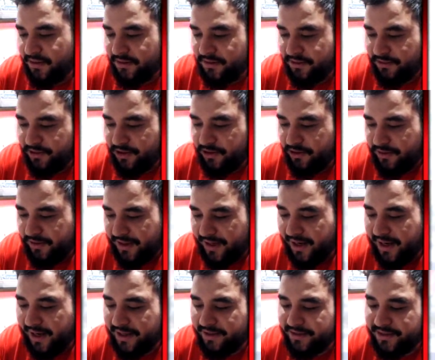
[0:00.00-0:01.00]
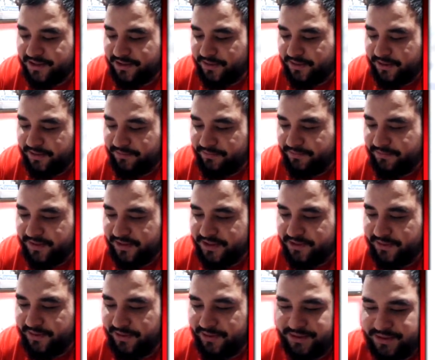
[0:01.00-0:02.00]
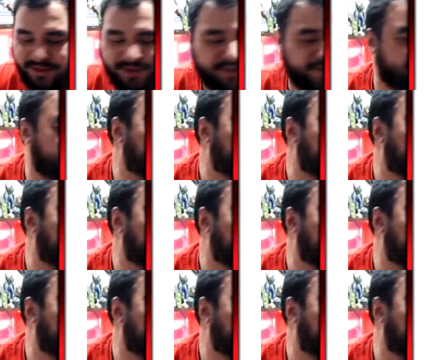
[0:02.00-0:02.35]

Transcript: Zeroa. I like this one. This one looks good.